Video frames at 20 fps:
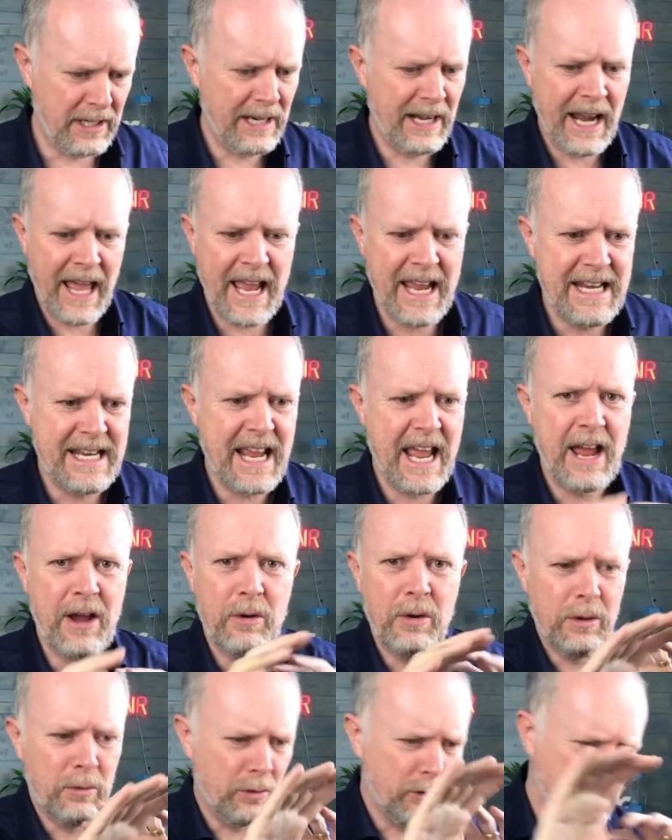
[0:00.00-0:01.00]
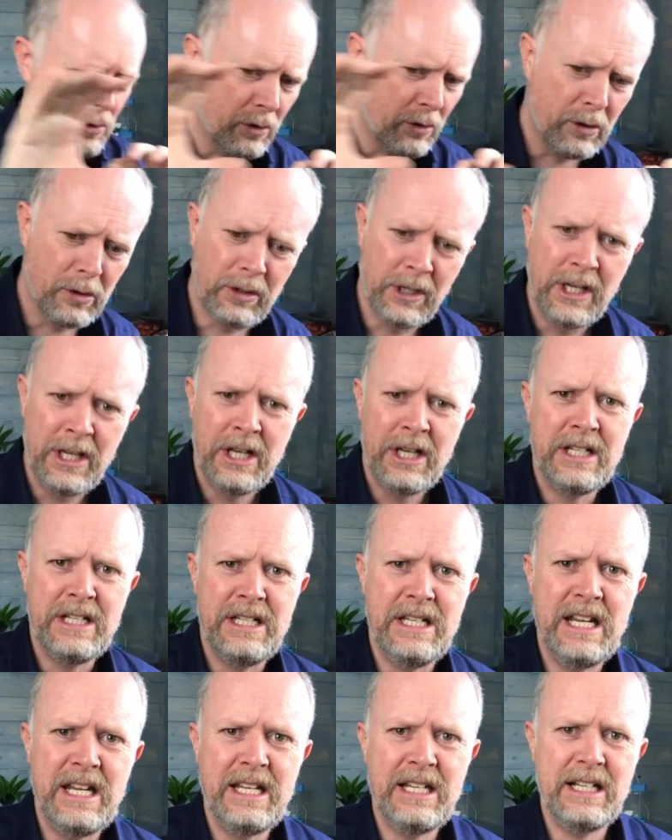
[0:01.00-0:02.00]
laid out. It was all
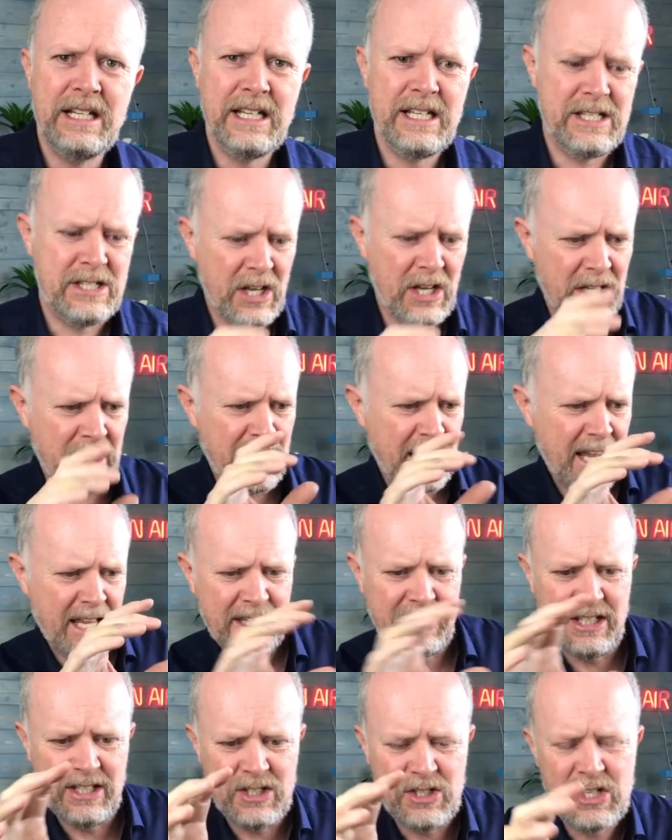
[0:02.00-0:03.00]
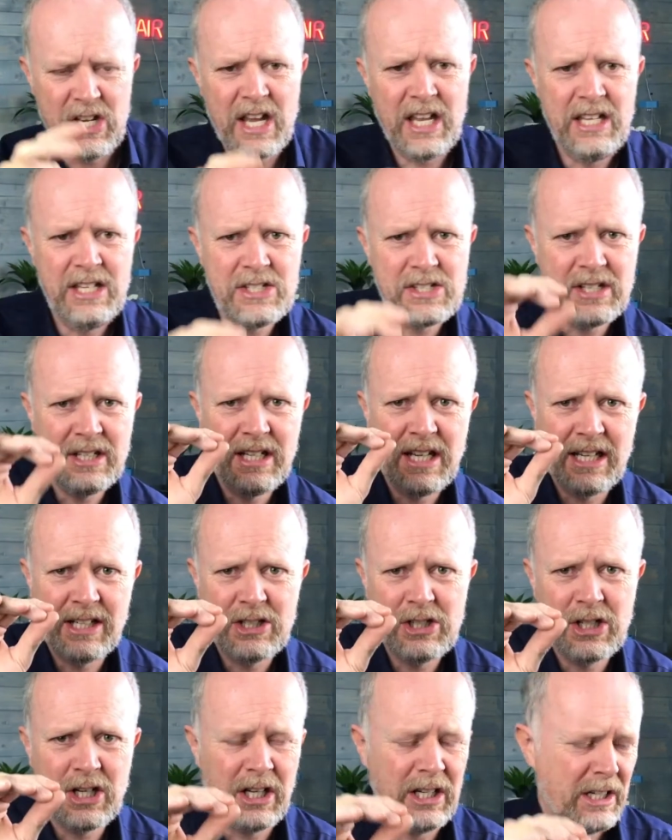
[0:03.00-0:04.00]
neatly done. It had the dates and it
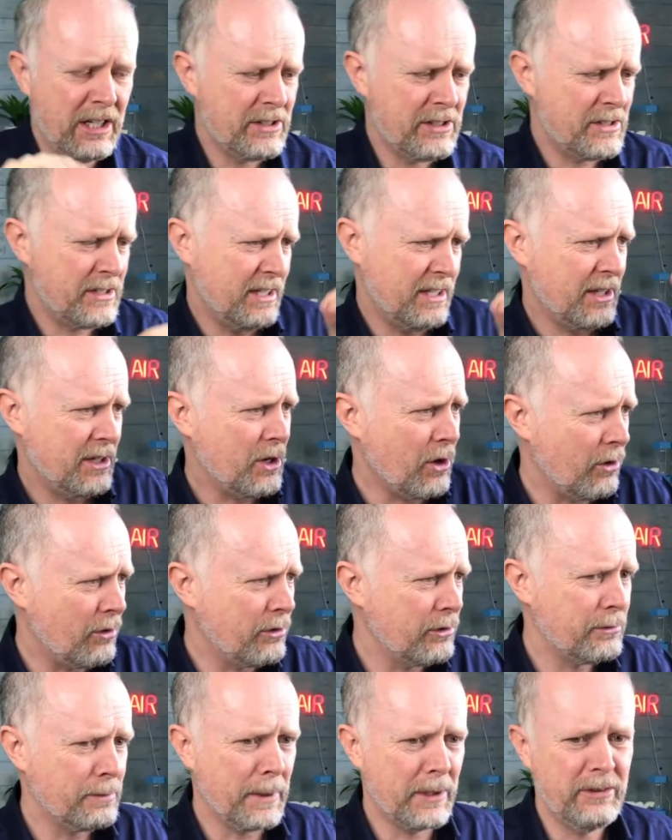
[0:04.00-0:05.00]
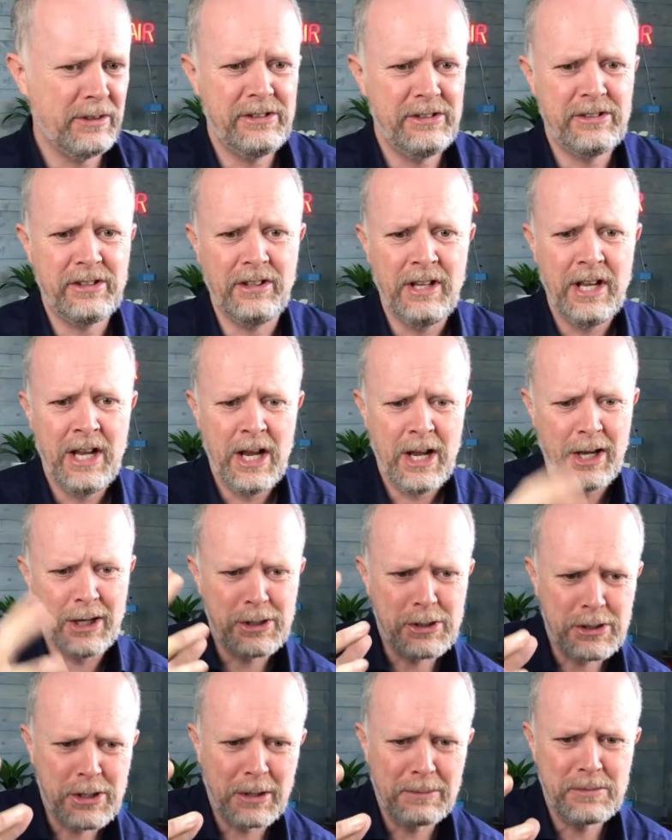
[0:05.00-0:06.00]
had colors and they corresponded to a
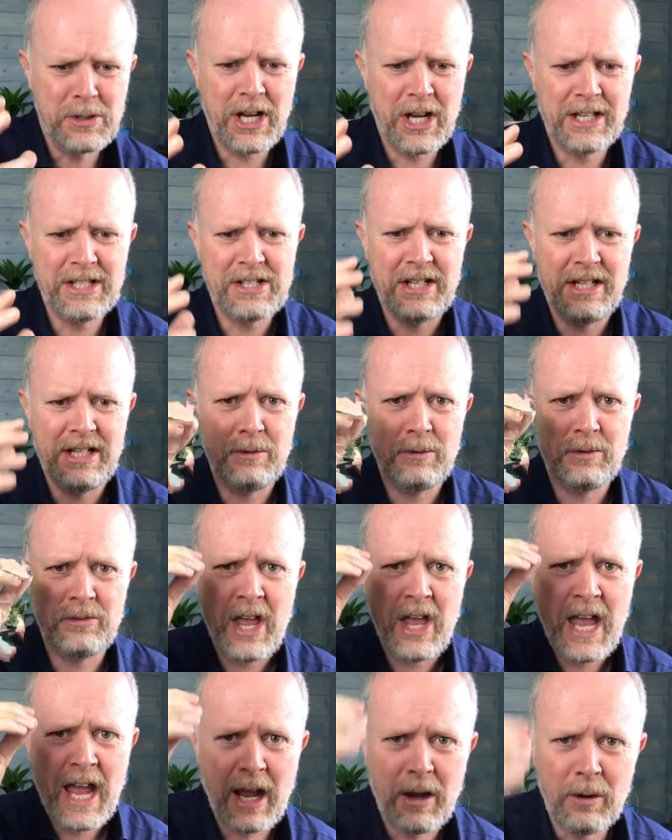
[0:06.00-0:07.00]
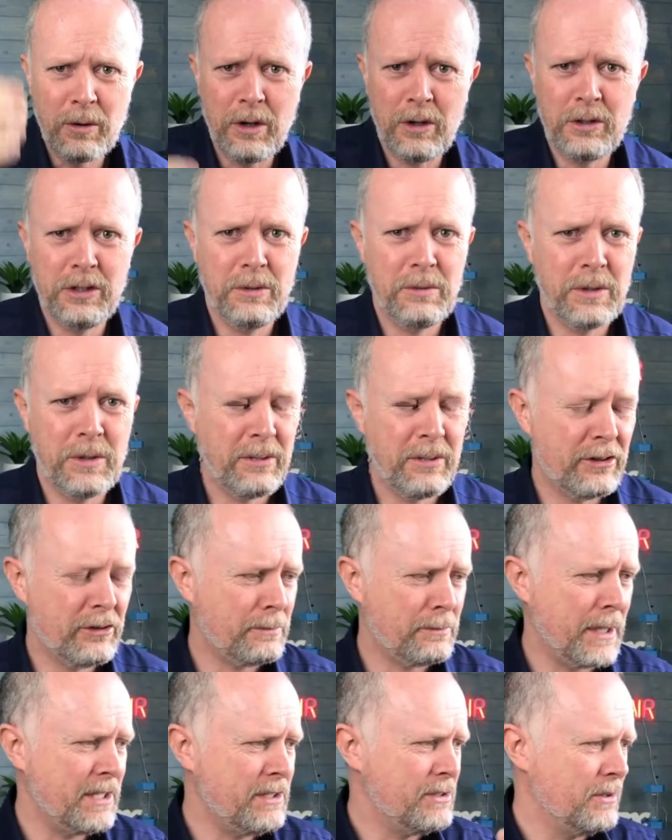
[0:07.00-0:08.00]
subject, and it was how long they were going to
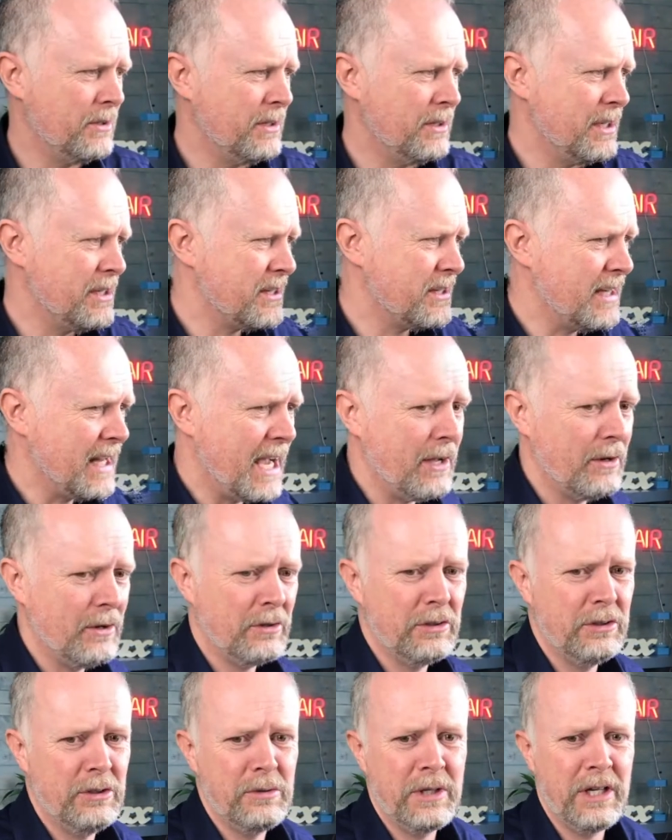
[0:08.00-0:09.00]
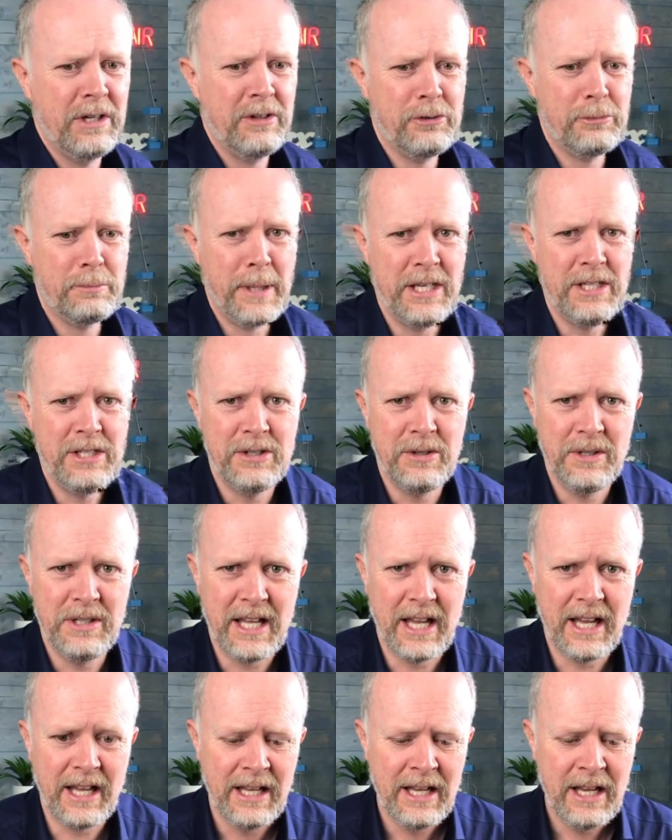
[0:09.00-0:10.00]
spend doing this and how long they were going to spend doing
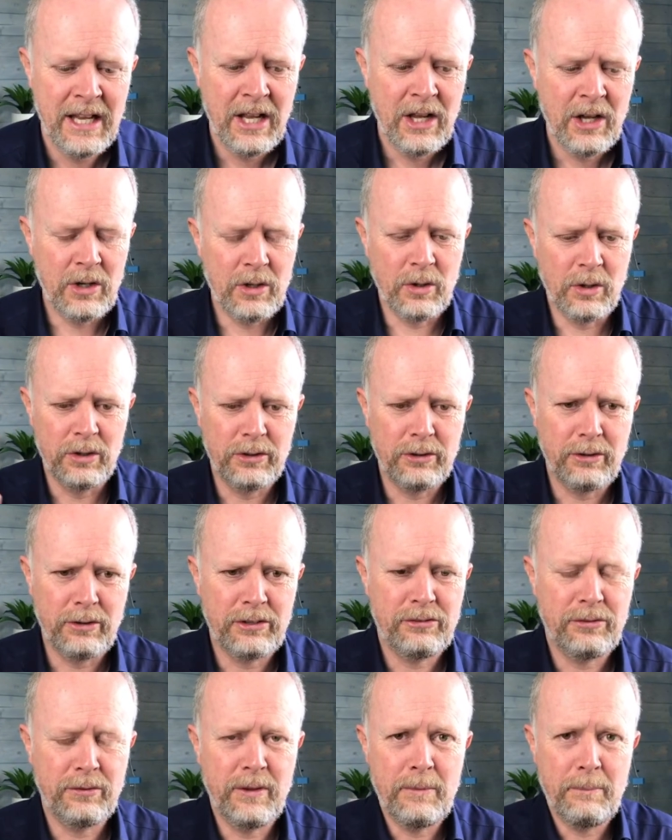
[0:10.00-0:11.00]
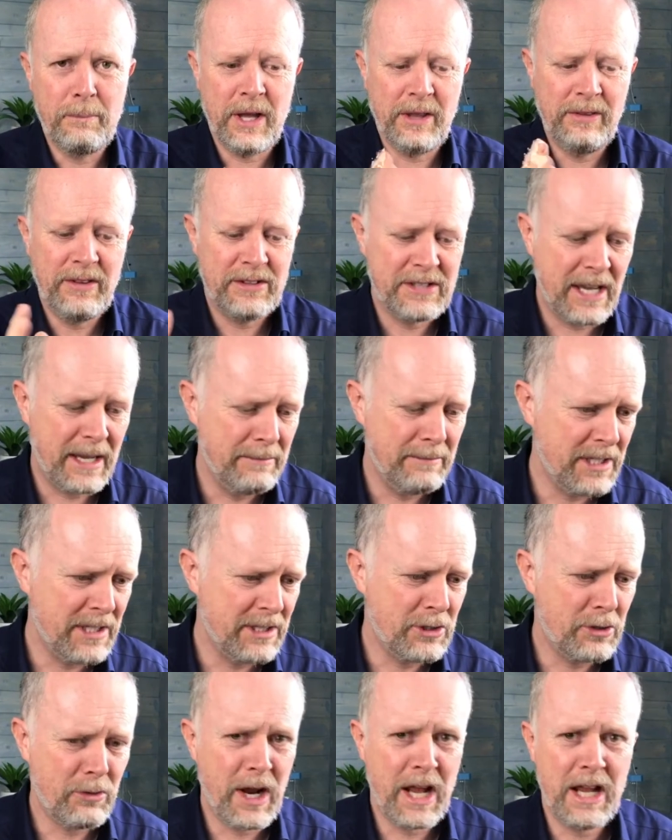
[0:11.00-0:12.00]
that and all the rest of it. And by the time
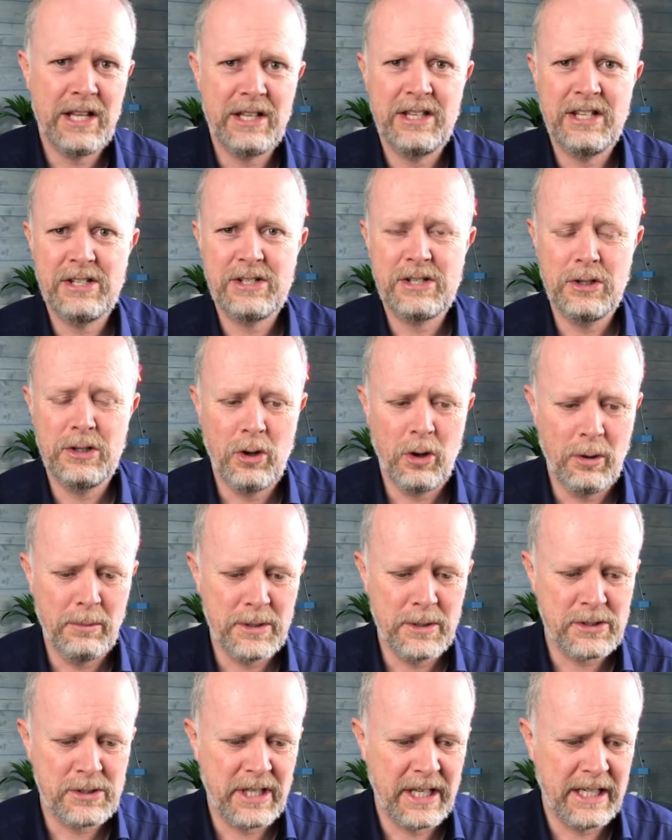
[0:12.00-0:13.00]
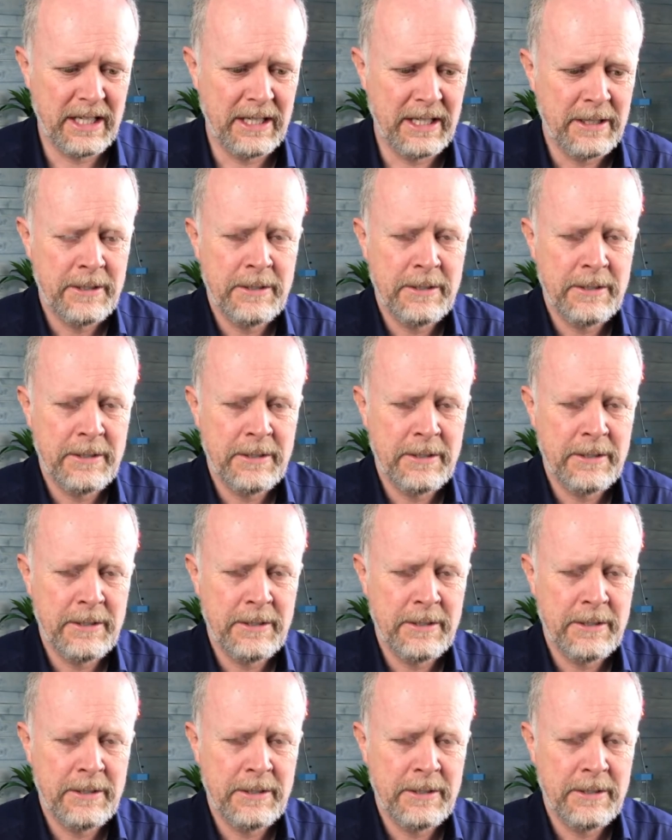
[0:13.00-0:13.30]
they'd created this enormous thing,